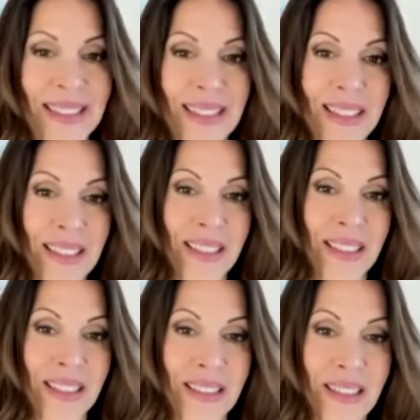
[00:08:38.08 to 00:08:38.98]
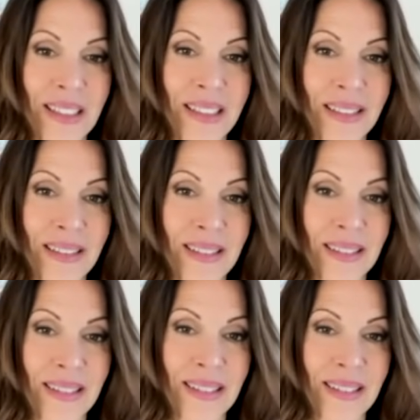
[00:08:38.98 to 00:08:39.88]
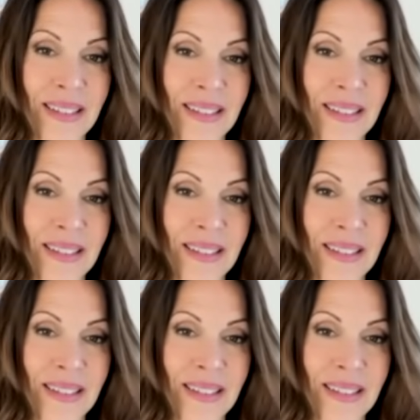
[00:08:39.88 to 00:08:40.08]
No one is speaking in this clip.